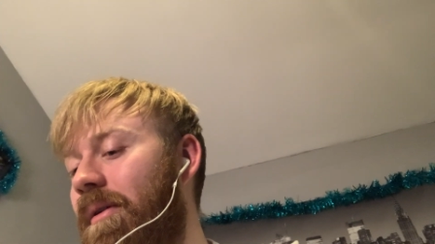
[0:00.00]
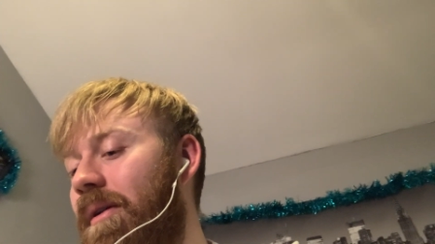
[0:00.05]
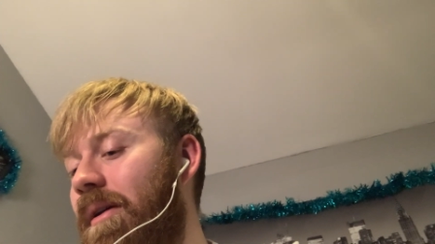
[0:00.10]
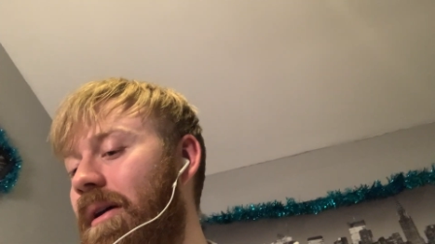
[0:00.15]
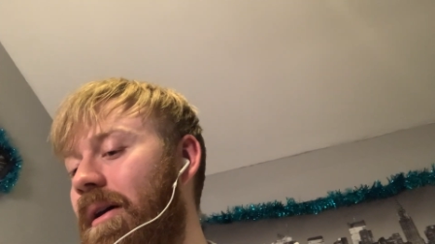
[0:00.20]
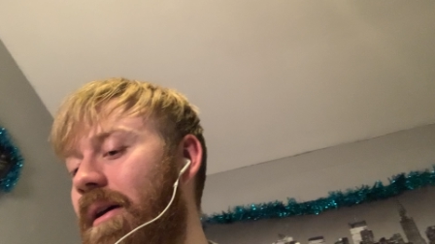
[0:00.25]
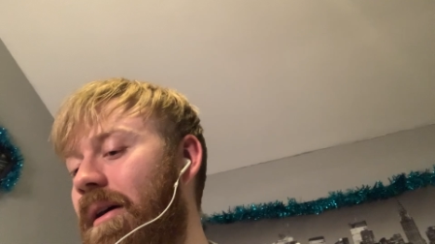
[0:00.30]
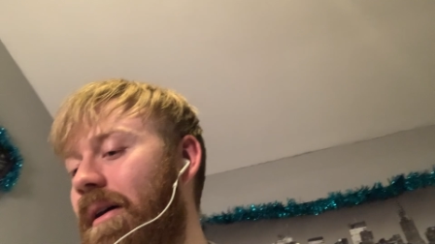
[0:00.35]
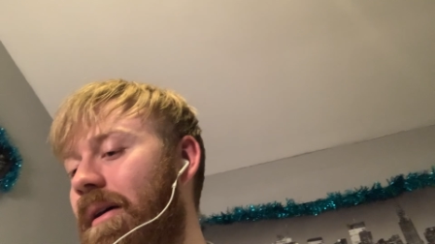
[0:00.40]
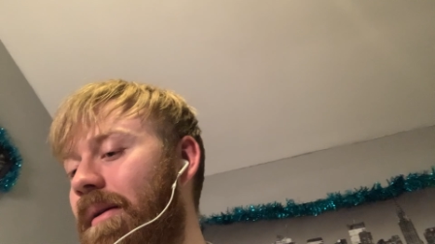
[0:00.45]

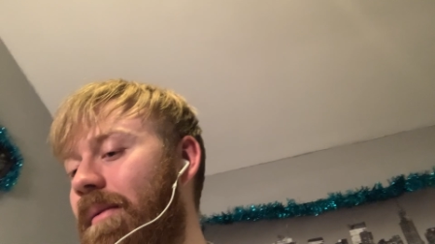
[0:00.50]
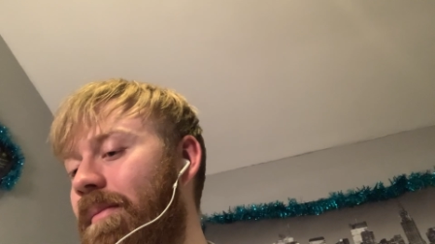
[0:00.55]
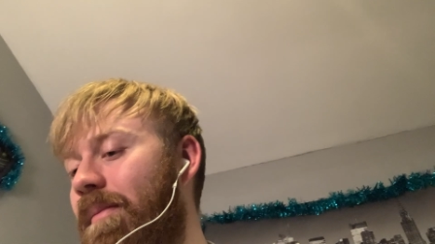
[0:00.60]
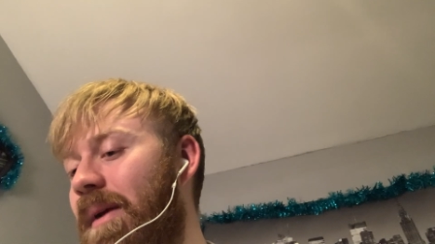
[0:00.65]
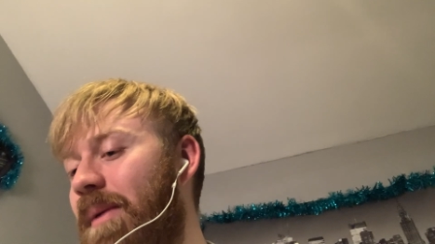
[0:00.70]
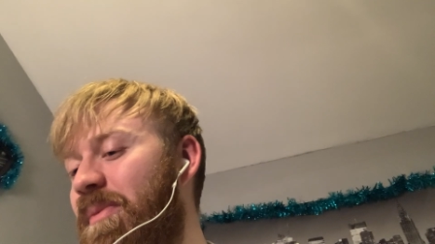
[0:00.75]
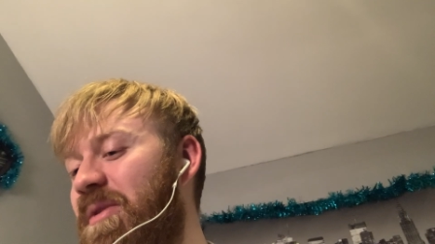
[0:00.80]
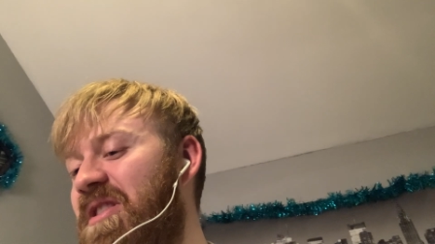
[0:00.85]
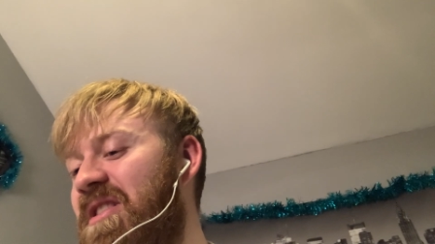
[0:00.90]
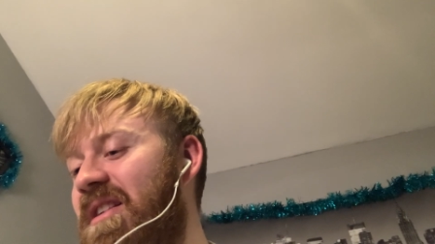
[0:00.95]
Uh,
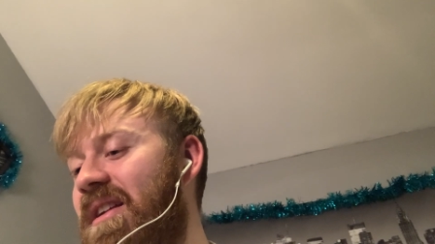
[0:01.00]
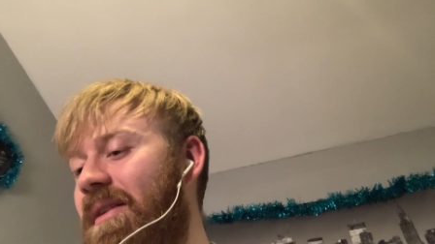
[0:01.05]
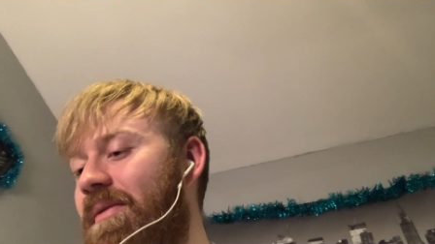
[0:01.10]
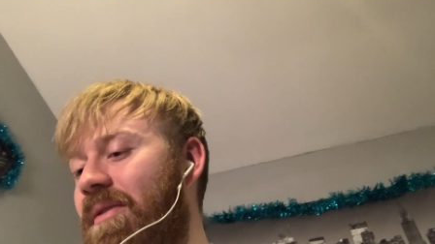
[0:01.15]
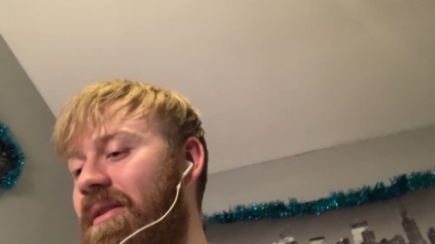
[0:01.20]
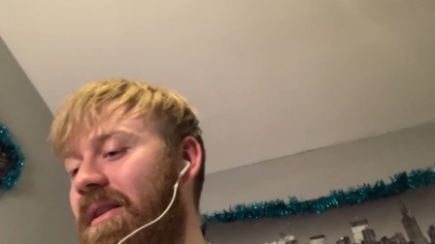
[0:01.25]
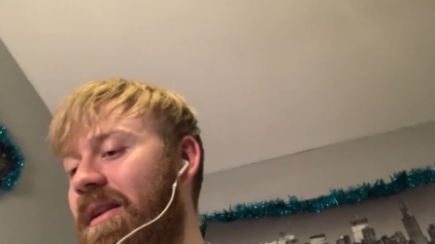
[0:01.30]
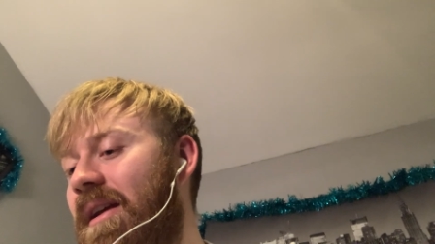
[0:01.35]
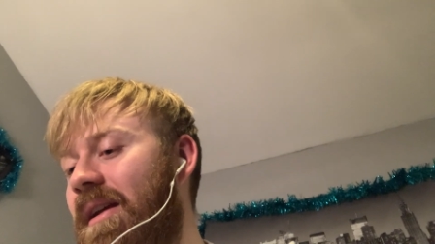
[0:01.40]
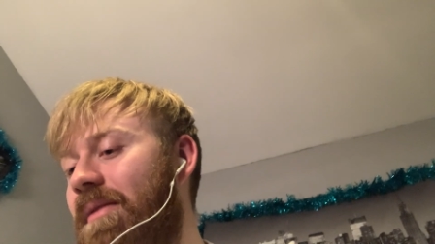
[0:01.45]
maybe Stephen
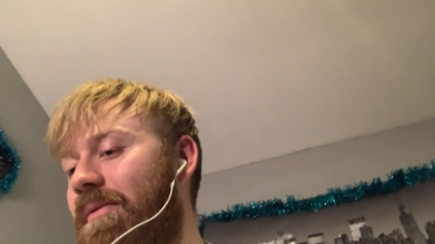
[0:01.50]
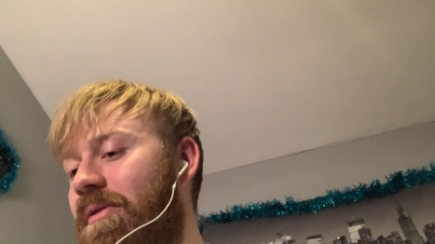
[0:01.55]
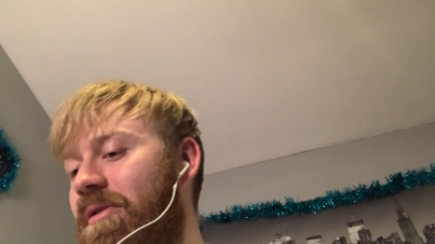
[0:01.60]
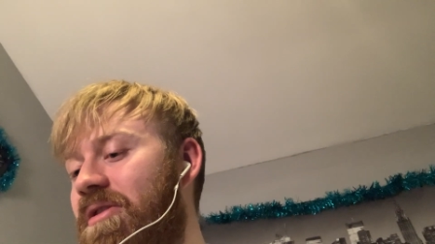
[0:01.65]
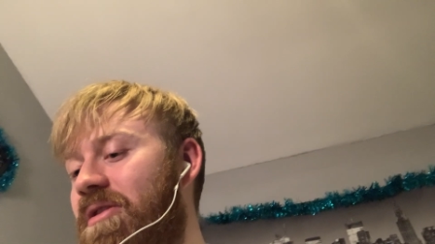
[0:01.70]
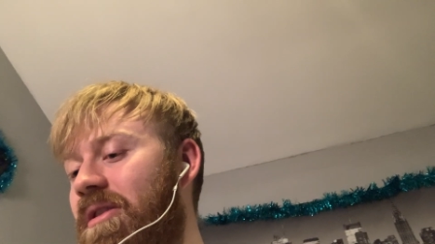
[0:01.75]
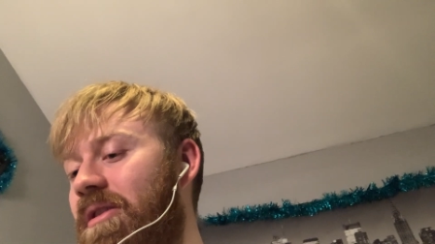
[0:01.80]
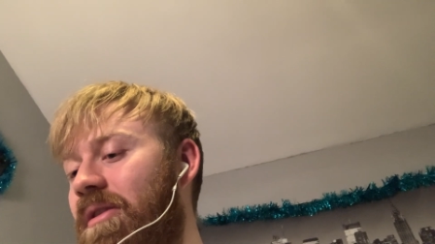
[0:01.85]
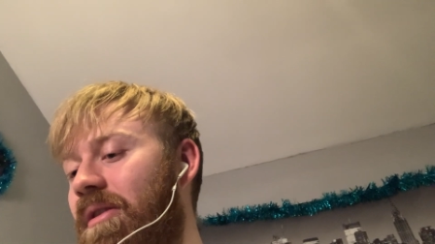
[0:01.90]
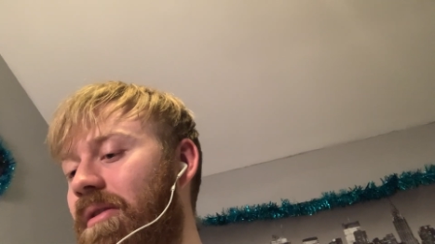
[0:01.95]
Davis.
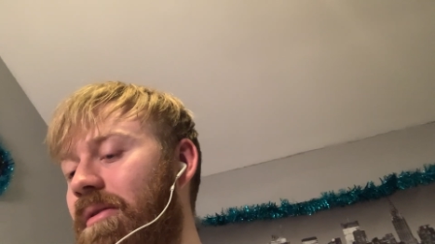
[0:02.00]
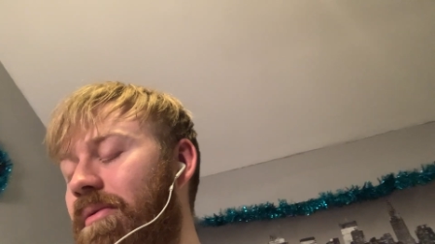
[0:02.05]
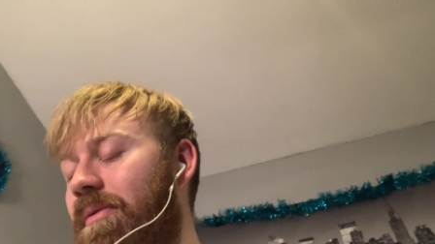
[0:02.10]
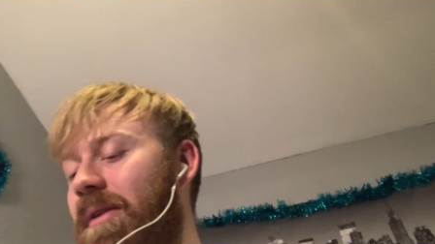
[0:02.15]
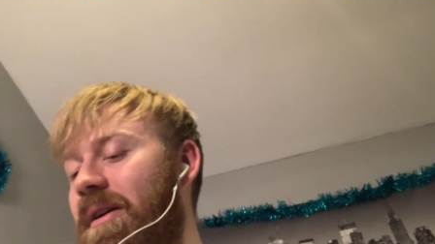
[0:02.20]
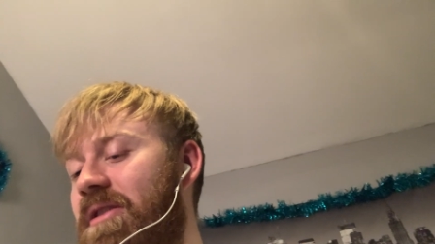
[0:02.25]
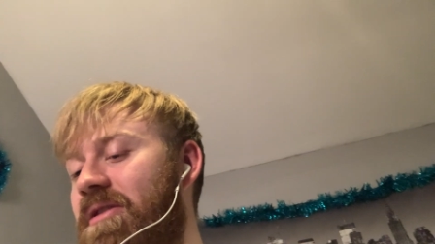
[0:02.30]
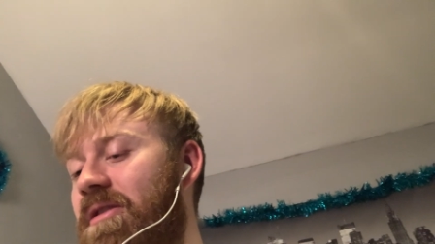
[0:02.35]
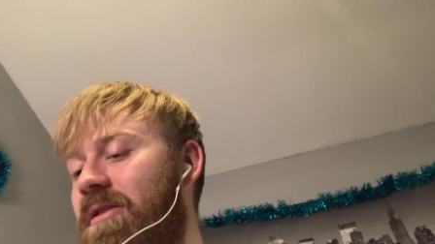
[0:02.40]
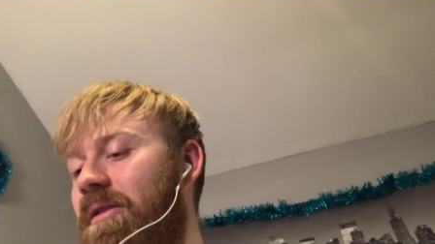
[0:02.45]
I don't know if we
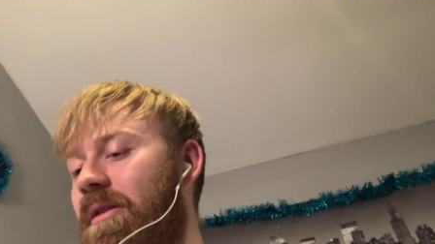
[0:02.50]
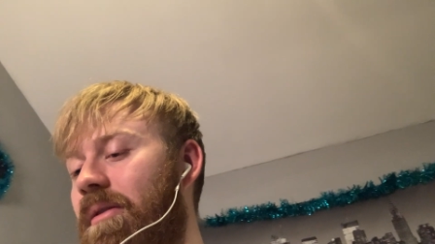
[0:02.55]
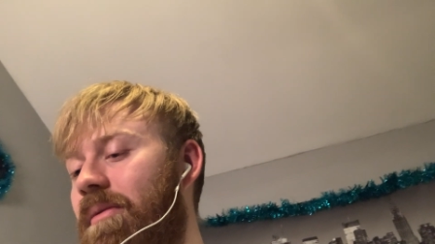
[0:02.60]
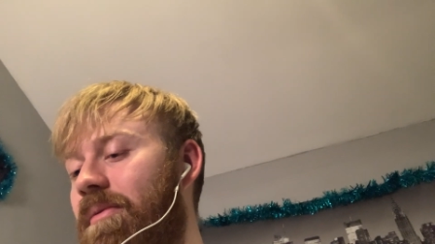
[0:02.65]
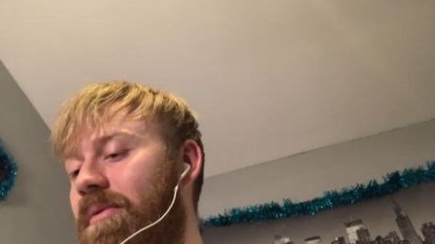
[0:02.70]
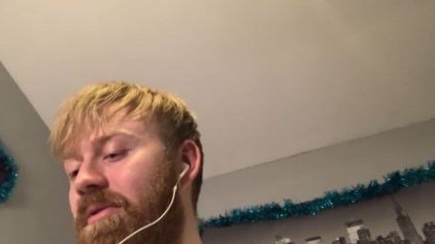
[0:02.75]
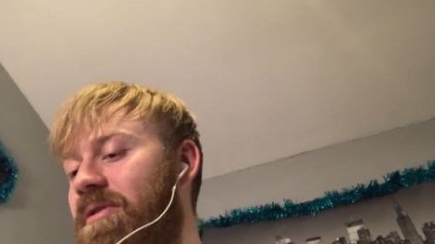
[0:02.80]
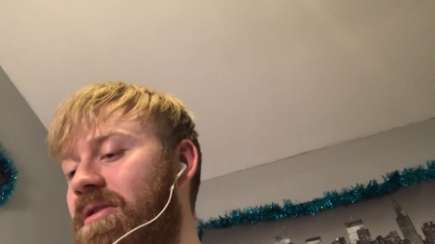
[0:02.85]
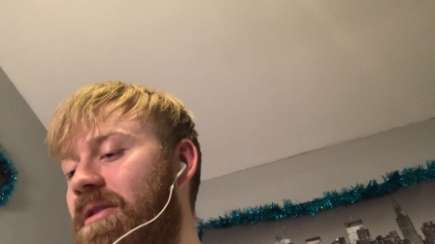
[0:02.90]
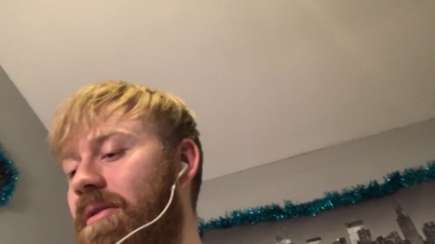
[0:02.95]
actually got him
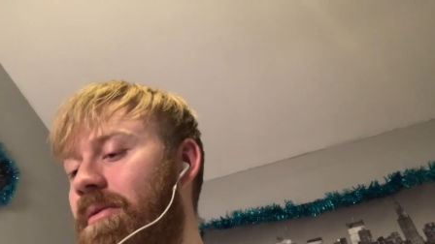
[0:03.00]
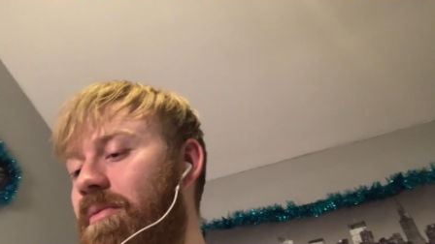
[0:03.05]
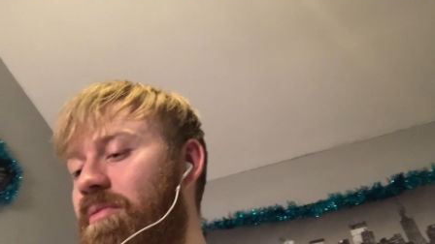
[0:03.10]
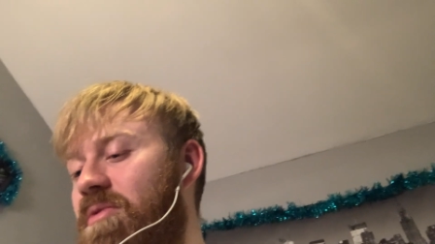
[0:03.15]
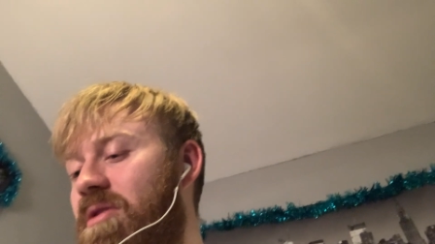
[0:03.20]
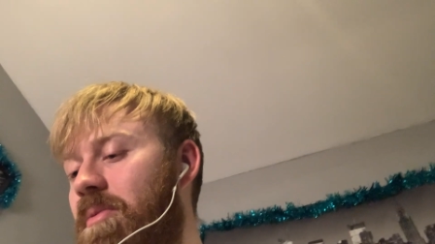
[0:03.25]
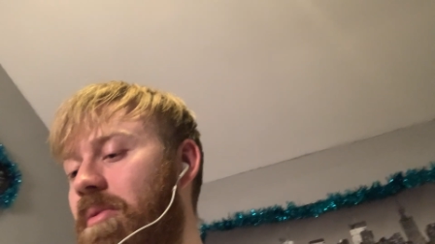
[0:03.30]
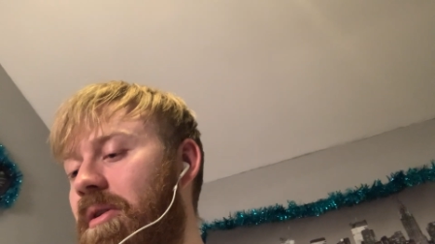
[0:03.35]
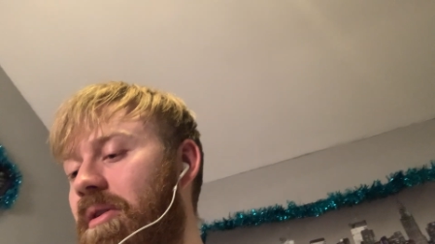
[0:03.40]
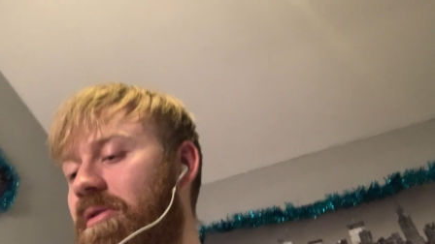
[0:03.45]
from Tottenham
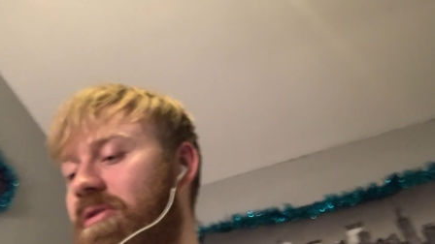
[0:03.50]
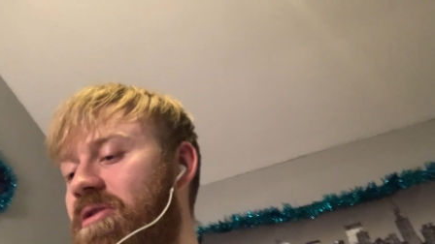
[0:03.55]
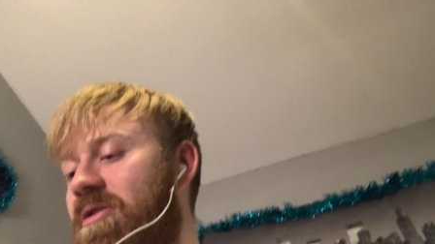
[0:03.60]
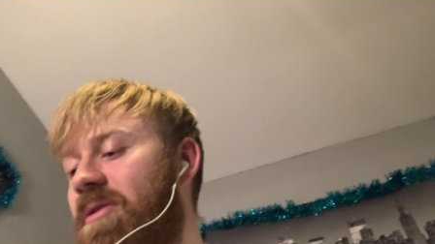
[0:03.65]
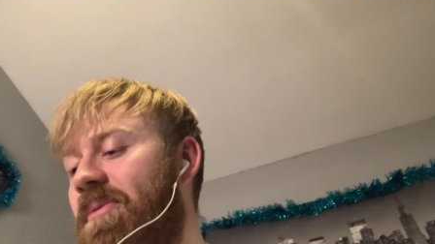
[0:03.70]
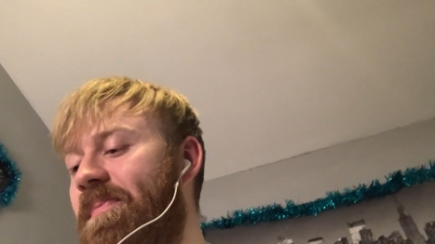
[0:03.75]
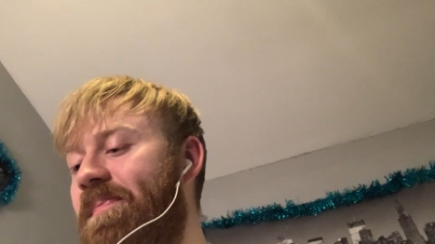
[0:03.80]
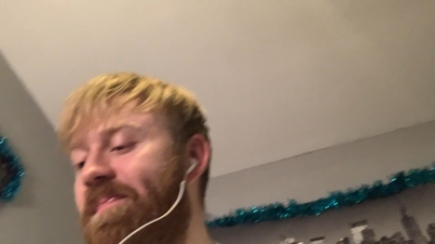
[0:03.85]
to be honest.